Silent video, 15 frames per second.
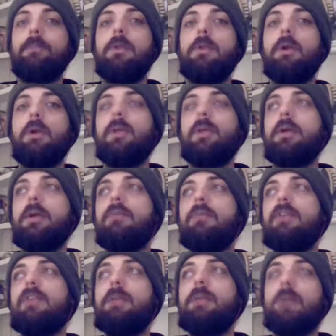they could
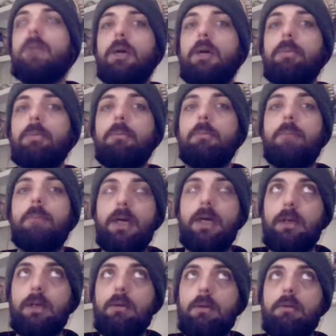have teamed up,
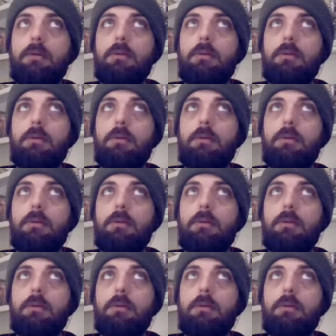but,